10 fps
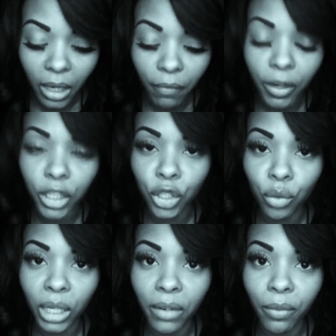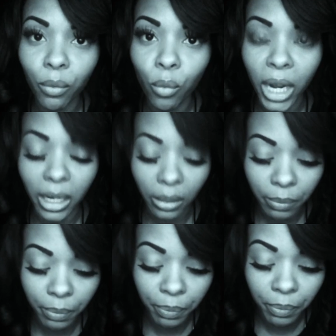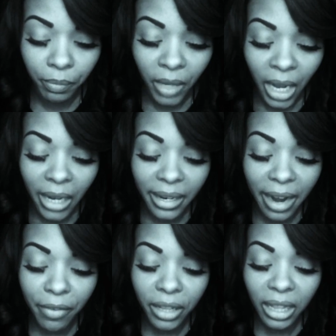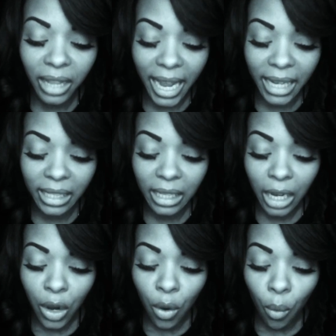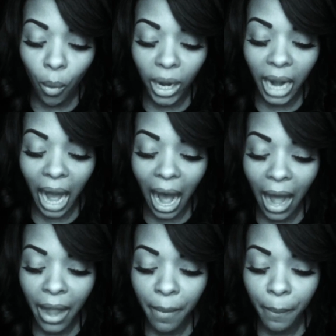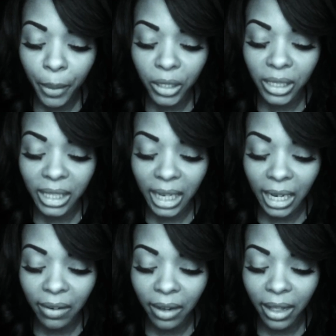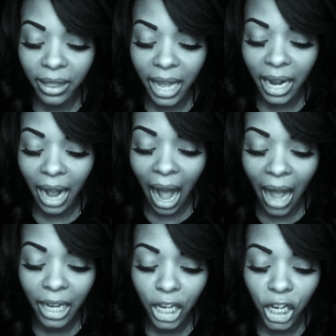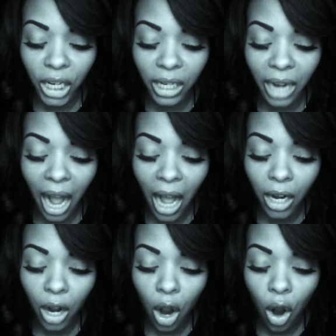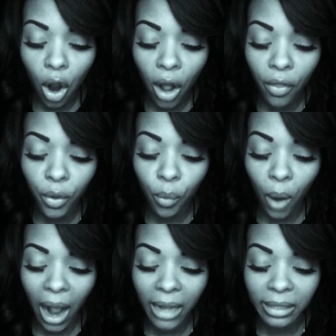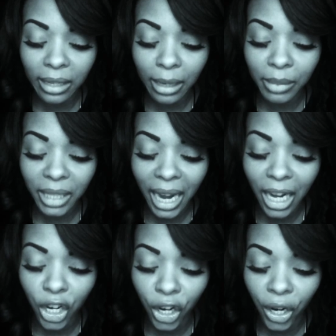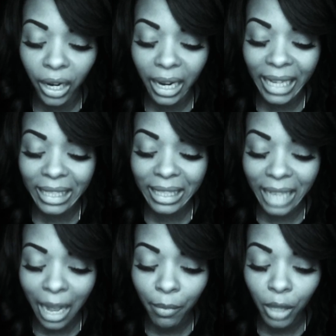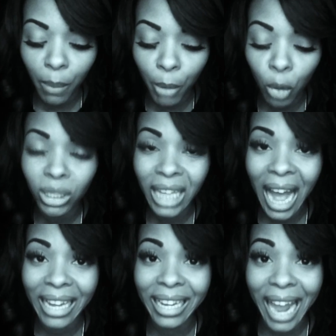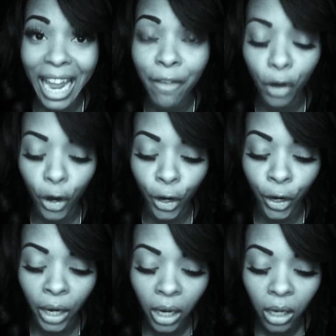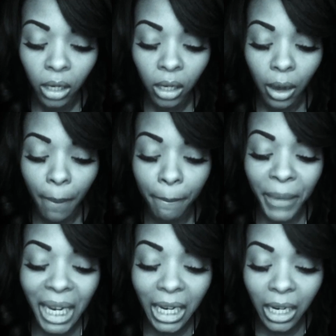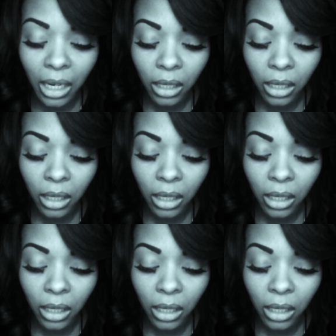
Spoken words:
Verse 21. Nevertheless, when I perceived that I could not otherwise obtain her, except the Most High gave her me,